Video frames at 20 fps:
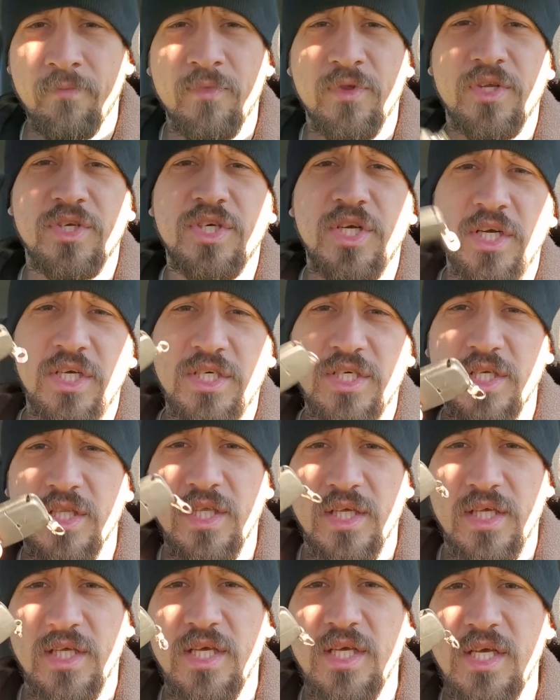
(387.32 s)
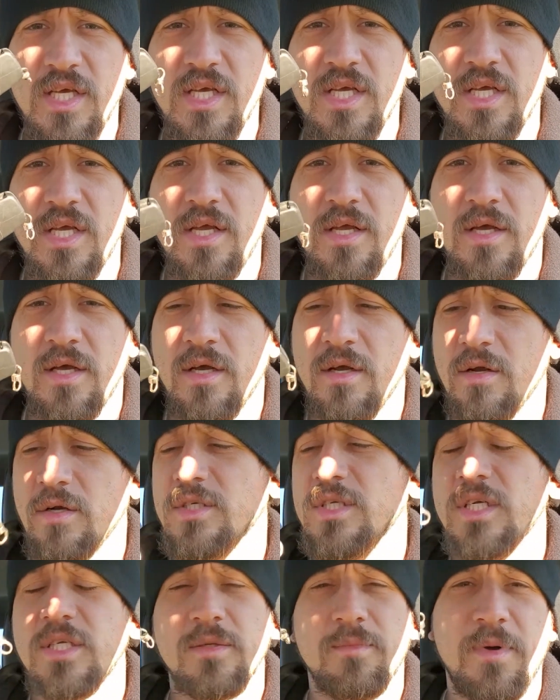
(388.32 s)
changing the key, or
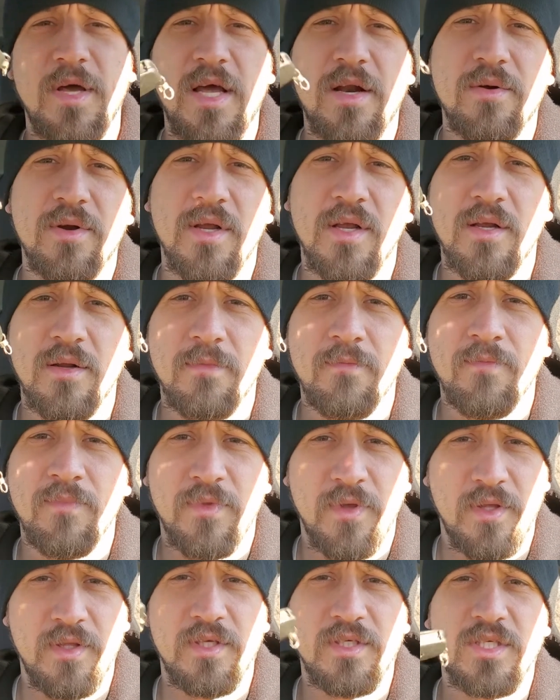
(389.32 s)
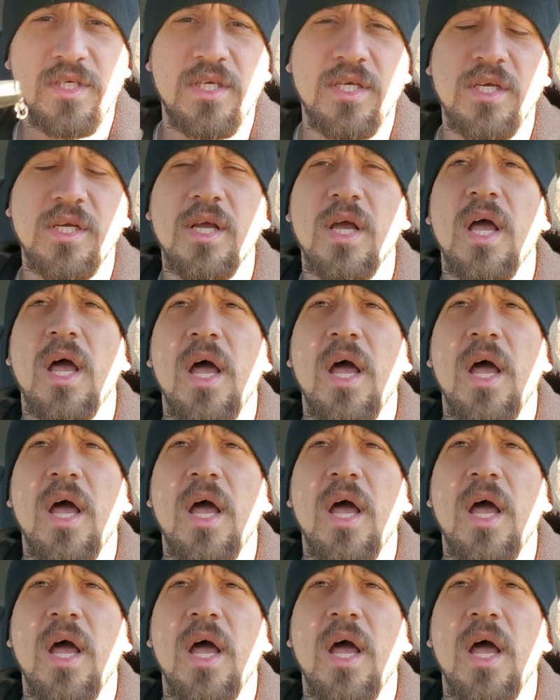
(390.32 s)
changing the battery in this key.